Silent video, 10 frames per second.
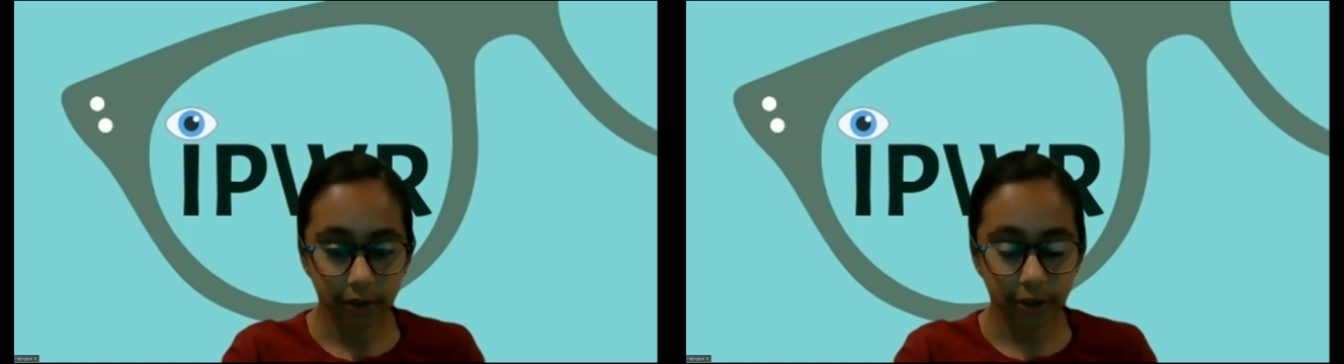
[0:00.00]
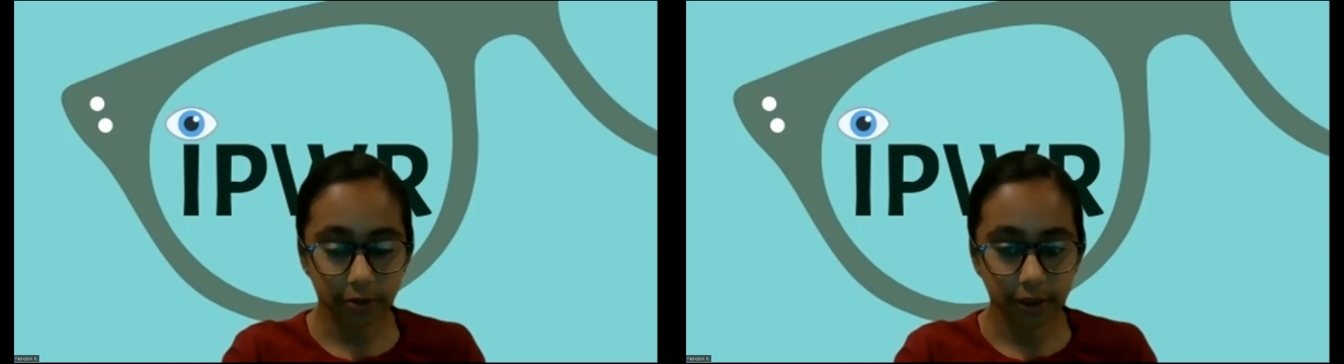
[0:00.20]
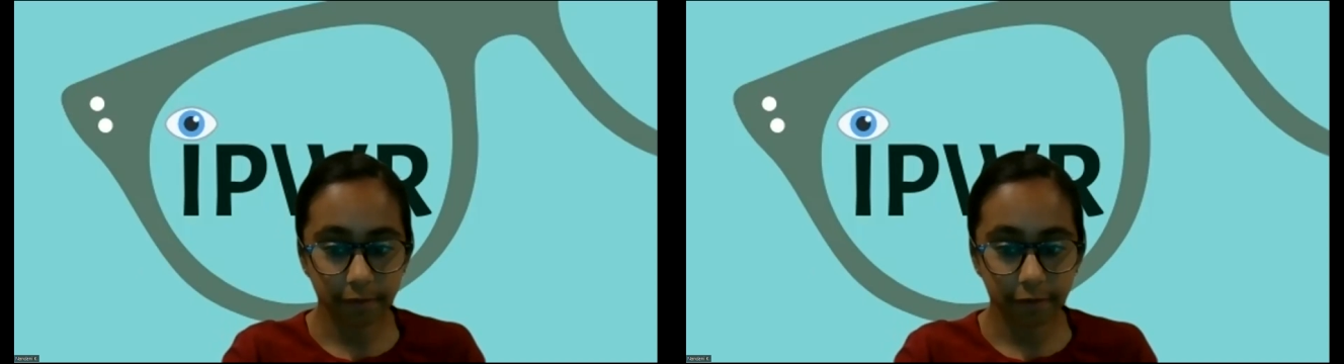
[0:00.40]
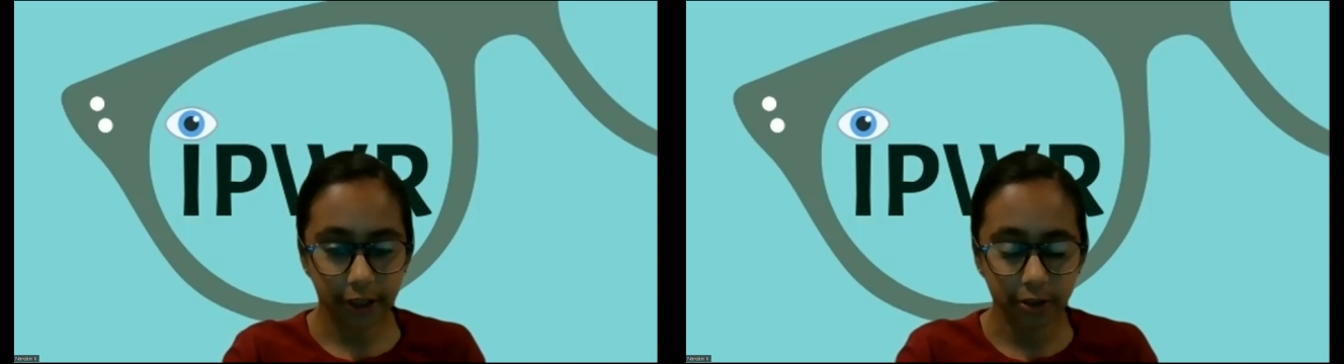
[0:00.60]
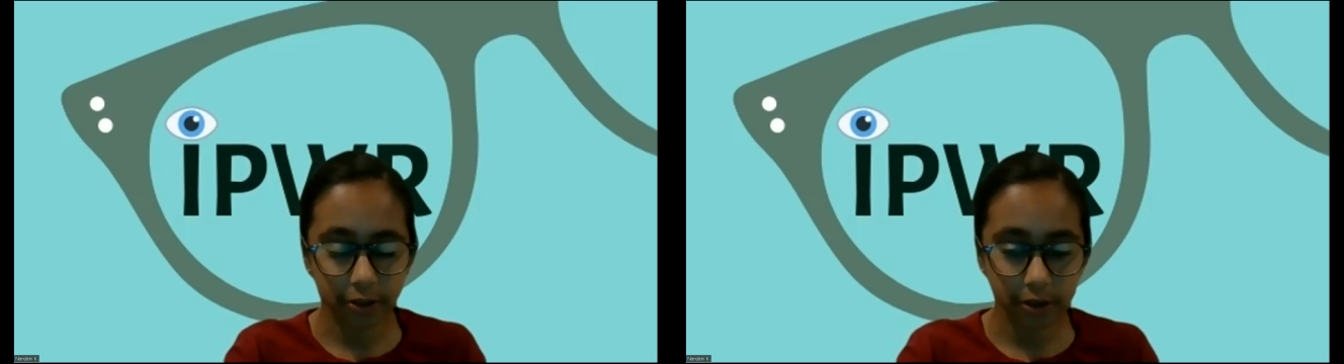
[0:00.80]
you some
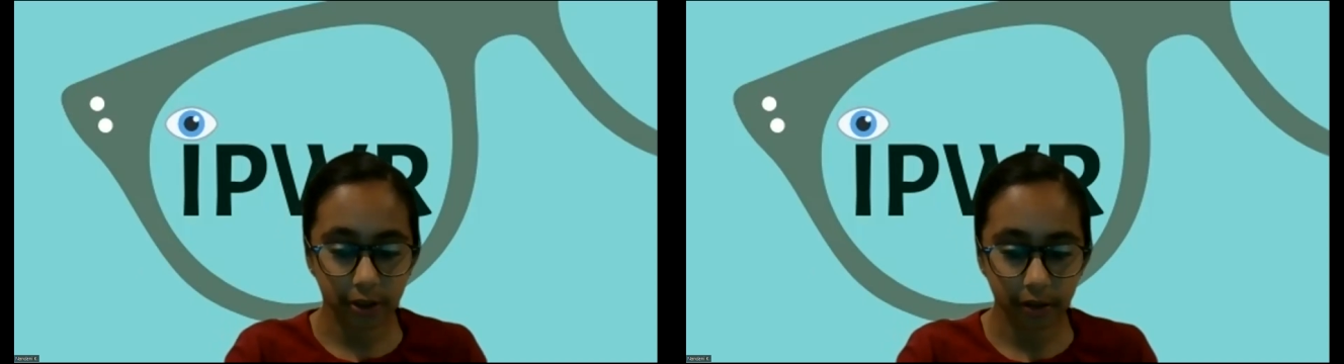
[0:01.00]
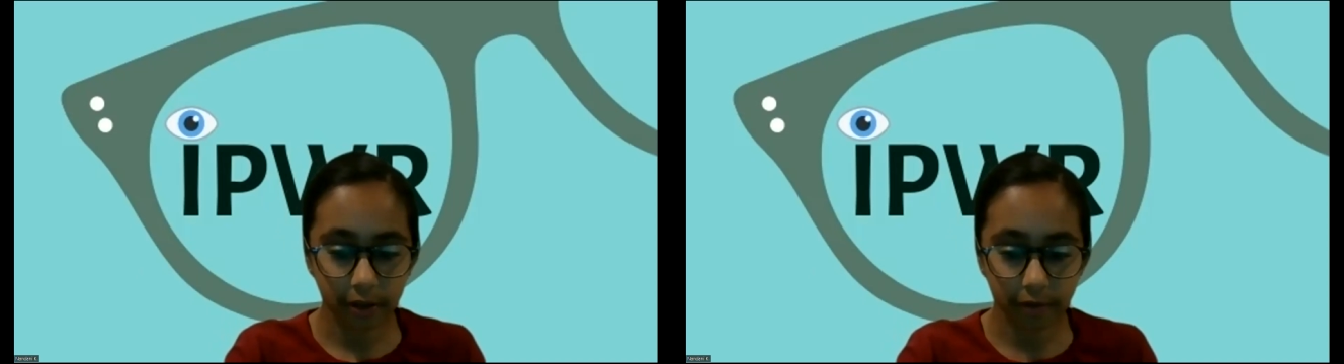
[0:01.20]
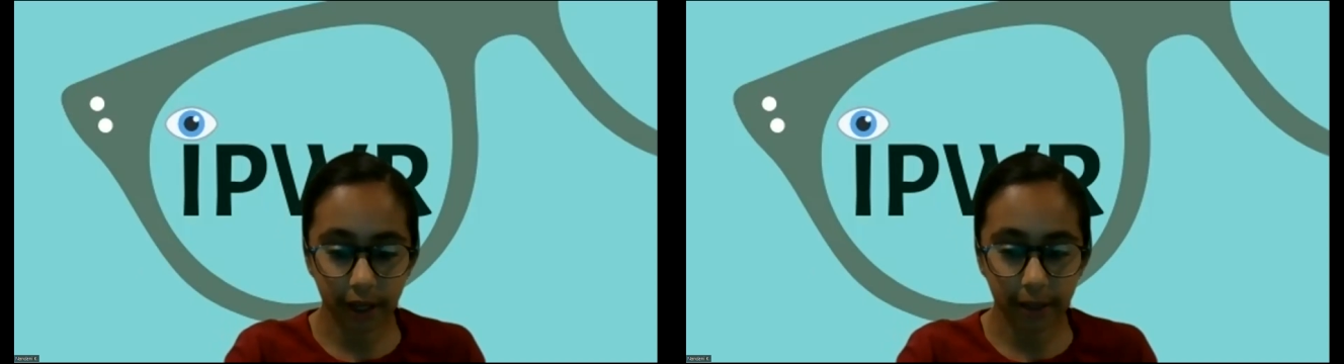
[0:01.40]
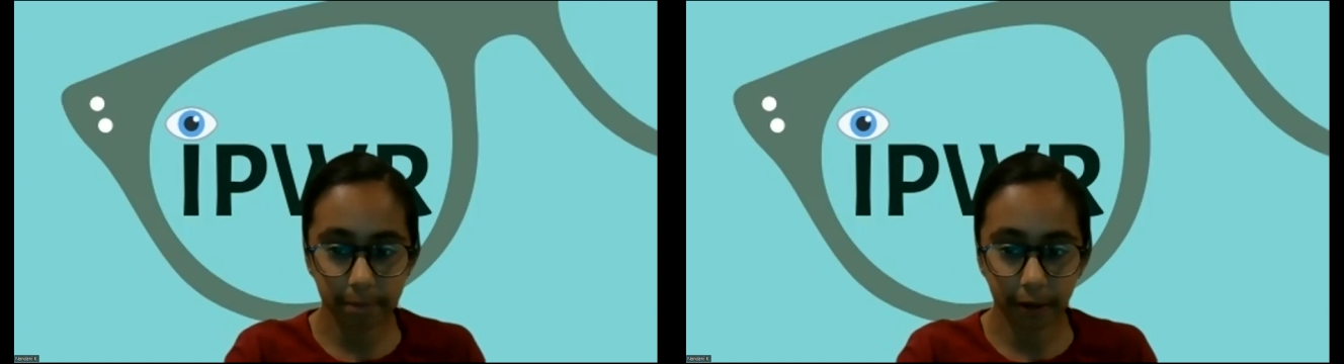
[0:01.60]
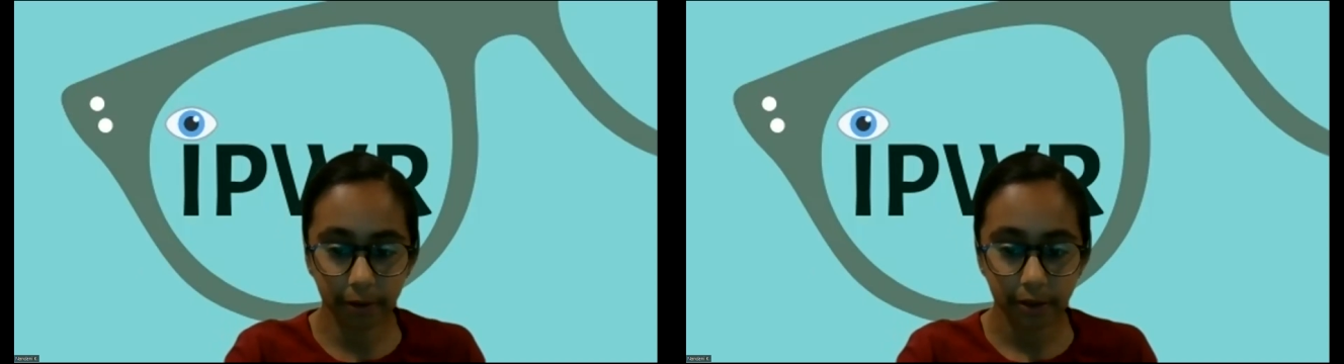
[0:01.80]
features of
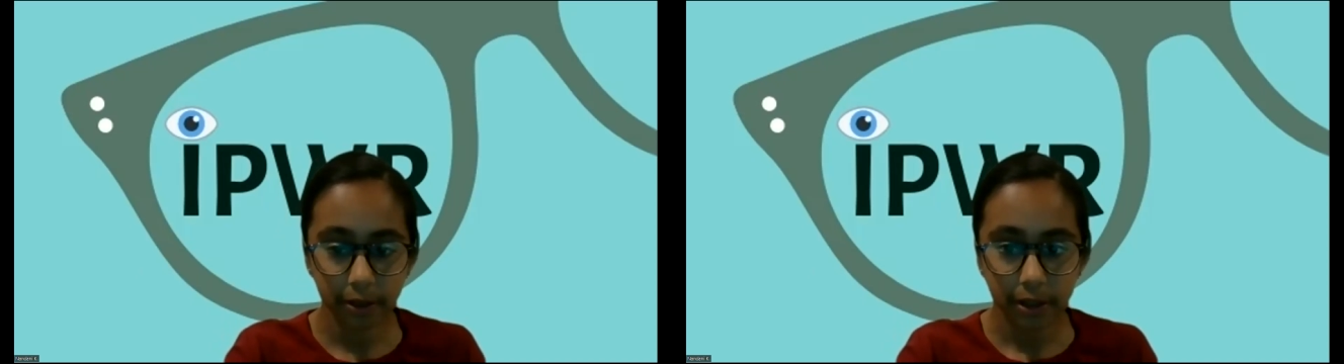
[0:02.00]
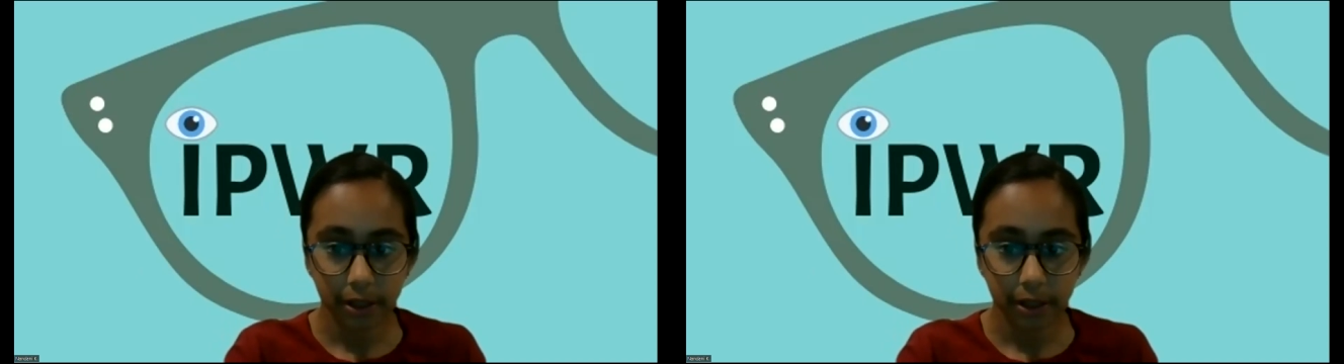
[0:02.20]
iPower.